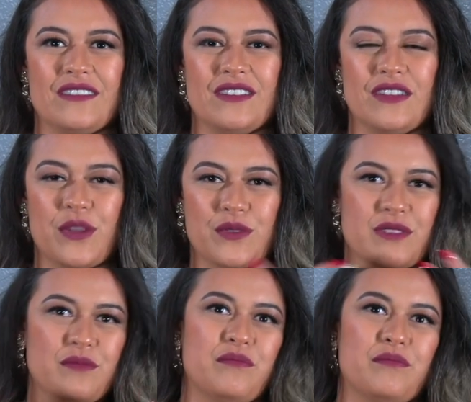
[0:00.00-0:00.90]
there was
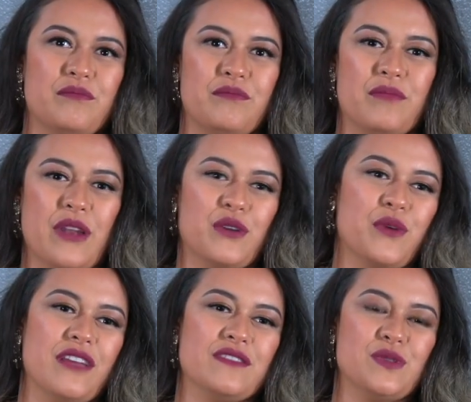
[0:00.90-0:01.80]
a better
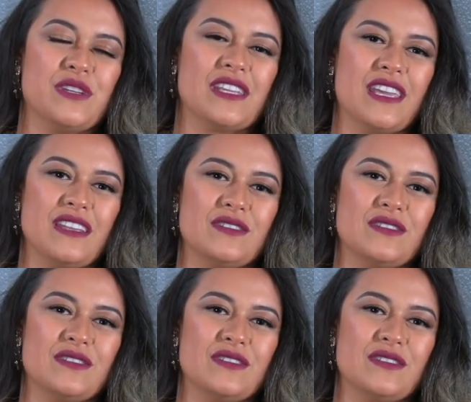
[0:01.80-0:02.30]
way of doing it.